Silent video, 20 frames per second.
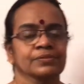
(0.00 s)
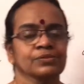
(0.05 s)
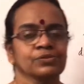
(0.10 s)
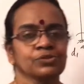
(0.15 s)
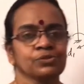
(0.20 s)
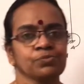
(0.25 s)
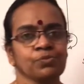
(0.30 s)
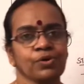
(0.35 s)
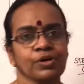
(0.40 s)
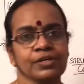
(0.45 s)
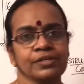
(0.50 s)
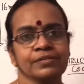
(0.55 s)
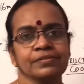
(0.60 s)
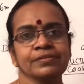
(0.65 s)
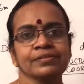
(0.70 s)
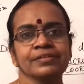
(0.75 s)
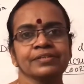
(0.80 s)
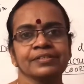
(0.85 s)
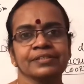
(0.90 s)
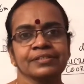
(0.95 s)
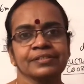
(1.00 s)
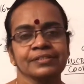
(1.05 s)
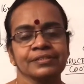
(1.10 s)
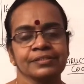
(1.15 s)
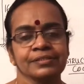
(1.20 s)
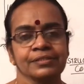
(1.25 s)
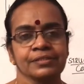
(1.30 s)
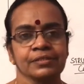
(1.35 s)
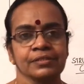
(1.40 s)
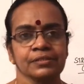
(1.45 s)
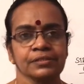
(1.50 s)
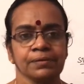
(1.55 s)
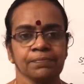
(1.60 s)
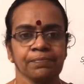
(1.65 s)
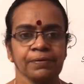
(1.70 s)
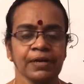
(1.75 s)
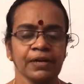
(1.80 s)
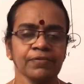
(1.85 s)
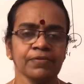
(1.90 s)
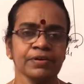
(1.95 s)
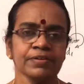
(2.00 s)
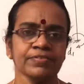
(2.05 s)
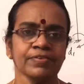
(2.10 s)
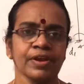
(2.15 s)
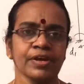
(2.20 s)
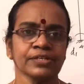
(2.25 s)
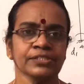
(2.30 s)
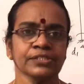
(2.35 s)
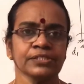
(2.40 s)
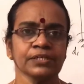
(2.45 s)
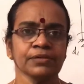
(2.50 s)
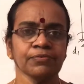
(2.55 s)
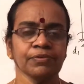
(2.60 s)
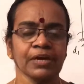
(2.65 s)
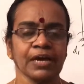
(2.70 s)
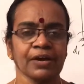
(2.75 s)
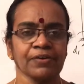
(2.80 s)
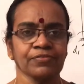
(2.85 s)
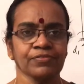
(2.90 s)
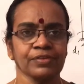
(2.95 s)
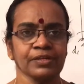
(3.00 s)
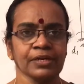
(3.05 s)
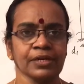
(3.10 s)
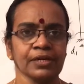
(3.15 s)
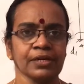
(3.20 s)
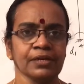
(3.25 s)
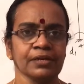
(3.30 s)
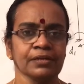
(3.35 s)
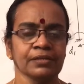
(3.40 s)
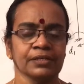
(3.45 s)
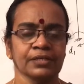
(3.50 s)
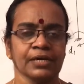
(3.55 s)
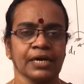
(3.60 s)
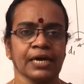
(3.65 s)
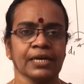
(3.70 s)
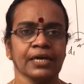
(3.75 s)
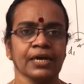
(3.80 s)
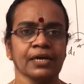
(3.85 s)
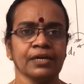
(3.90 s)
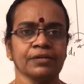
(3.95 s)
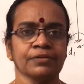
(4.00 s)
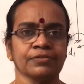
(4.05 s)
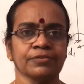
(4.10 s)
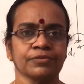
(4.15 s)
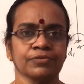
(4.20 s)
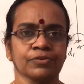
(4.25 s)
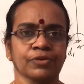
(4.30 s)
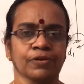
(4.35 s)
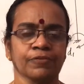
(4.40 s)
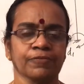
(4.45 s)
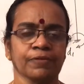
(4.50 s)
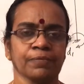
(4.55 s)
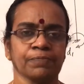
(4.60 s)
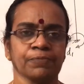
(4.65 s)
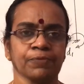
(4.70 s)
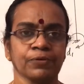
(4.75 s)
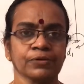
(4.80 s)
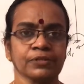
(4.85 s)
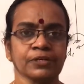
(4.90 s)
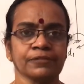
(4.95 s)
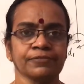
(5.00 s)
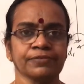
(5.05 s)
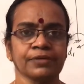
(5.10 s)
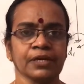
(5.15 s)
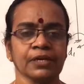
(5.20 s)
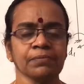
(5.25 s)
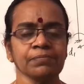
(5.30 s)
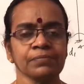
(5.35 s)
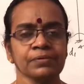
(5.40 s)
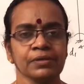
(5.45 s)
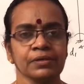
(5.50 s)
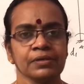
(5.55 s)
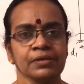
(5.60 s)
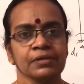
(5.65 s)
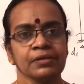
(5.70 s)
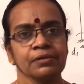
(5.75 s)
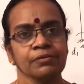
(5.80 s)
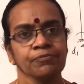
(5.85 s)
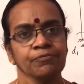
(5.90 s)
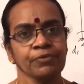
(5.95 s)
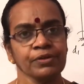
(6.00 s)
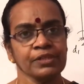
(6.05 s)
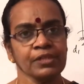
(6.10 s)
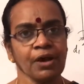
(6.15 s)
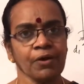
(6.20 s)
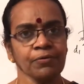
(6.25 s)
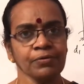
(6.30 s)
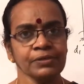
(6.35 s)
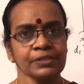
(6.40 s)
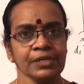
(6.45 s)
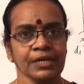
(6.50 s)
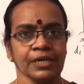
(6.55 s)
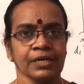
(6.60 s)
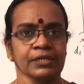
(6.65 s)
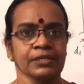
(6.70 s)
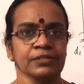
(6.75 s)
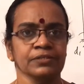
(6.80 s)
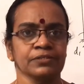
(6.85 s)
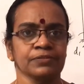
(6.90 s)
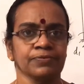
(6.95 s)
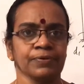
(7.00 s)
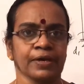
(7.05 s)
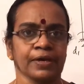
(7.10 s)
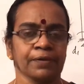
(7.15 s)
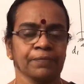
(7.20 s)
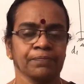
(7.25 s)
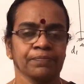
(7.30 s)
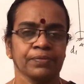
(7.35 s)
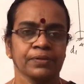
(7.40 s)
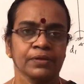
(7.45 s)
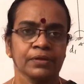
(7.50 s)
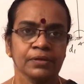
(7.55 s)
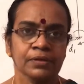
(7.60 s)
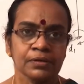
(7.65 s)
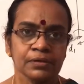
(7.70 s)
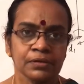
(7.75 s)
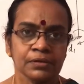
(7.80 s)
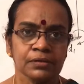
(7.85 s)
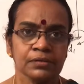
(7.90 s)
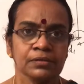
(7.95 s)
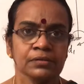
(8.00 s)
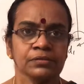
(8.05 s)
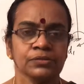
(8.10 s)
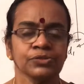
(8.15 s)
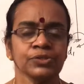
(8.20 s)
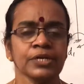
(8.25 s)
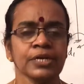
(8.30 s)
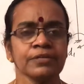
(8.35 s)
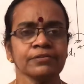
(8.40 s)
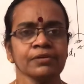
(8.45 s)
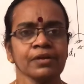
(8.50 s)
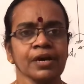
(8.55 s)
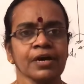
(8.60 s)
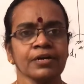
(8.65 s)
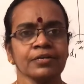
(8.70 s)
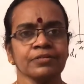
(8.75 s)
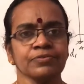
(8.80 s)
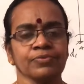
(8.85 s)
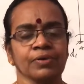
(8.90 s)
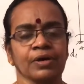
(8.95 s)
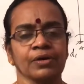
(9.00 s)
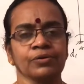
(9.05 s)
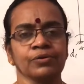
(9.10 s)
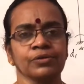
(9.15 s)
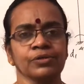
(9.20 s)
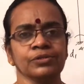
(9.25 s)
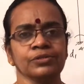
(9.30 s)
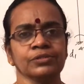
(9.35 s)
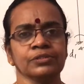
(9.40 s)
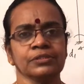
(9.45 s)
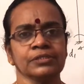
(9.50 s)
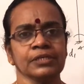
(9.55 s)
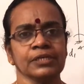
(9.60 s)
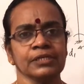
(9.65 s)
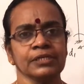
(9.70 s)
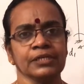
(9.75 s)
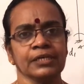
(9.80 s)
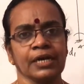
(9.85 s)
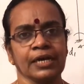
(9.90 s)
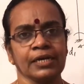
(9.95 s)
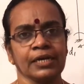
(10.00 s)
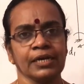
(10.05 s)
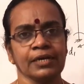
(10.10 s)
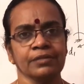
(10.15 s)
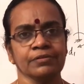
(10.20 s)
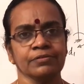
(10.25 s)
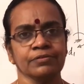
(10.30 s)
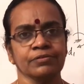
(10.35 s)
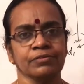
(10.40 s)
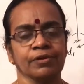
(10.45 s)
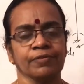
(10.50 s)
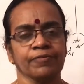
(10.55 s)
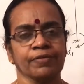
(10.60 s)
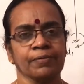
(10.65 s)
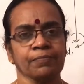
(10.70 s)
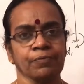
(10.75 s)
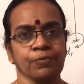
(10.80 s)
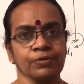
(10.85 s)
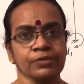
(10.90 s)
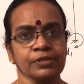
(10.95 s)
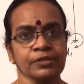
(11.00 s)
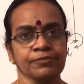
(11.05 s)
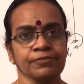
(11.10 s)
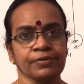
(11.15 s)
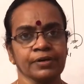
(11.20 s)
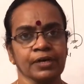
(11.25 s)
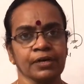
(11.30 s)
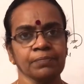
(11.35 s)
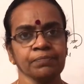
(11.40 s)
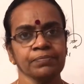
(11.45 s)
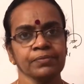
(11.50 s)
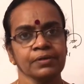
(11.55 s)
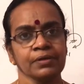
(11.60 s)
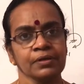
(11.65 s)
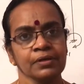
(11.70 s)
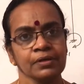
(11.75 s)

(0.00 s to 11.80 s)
Good morning. In the previous lecture, we have seen the analysis of a portal frame without any sway. Today's class, we are going to see the analysis of a portal frame